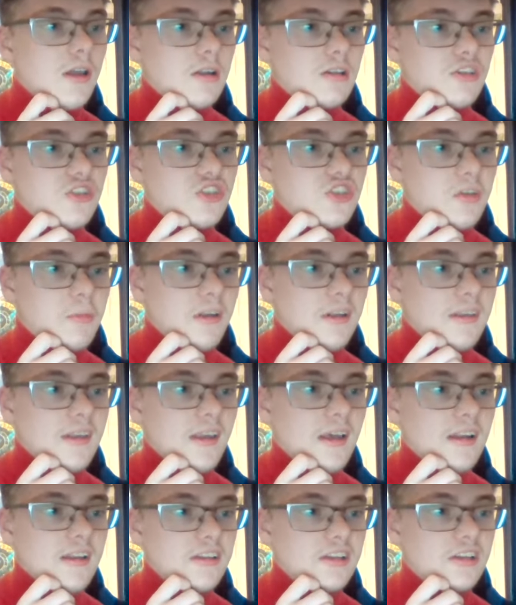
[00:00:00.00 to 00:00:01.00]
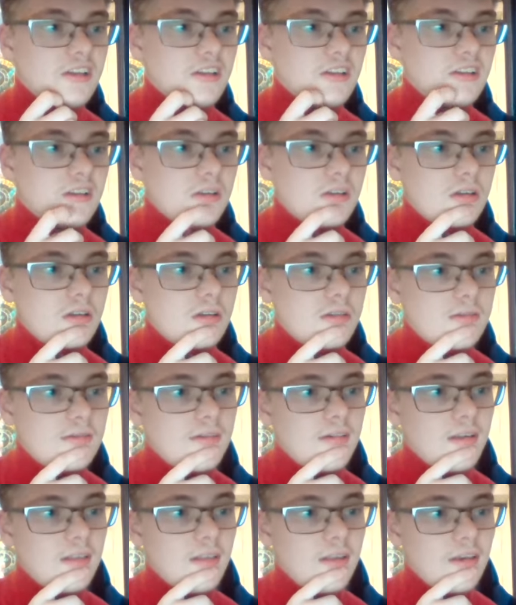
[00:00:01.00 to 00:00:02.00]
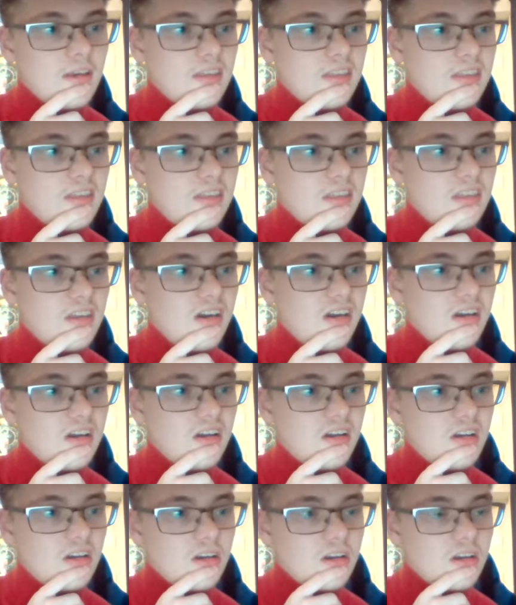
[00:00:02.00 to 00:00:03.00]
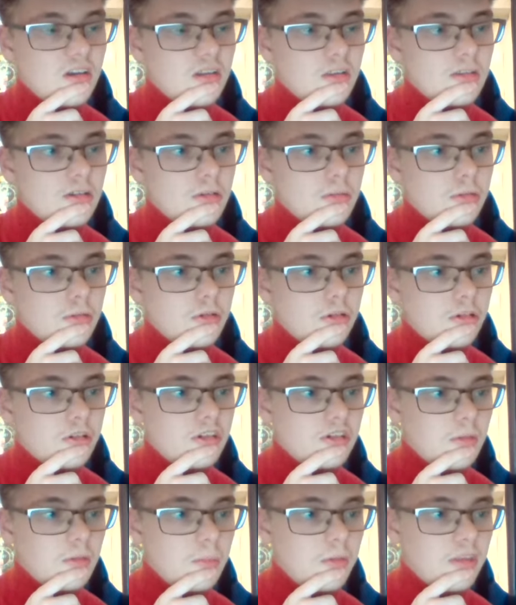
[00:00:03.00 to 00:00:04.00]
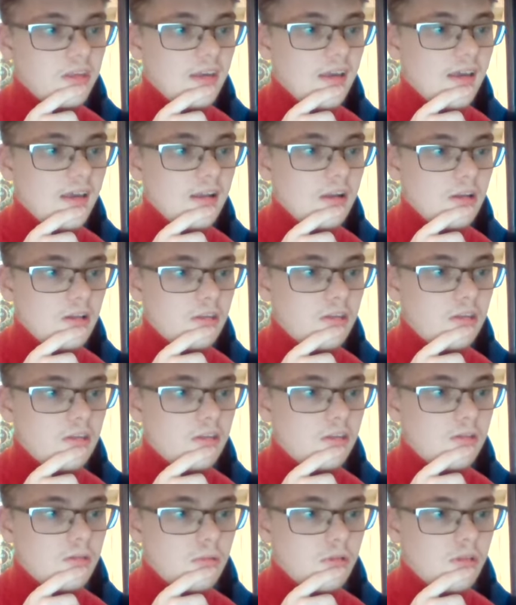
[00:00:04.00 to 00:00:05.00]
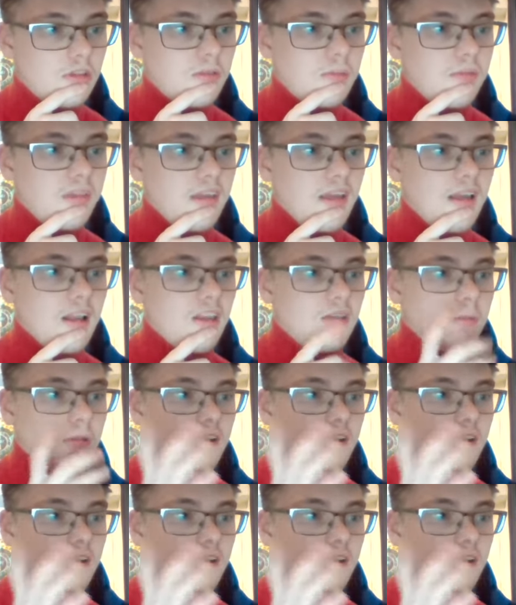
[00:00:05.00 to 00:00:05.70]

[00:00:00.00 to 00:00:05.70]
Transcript: instrumentalis, and I think there was something else.